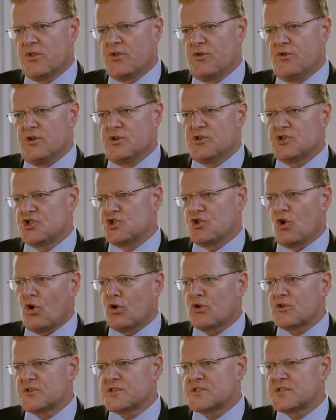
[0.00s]
whether it's
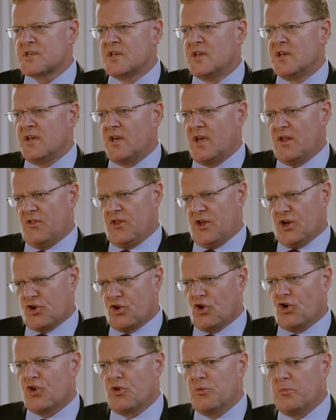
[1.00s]
shocks in the
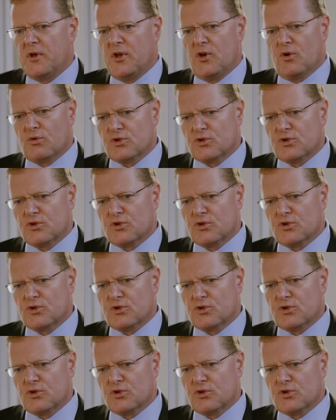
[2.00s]
economy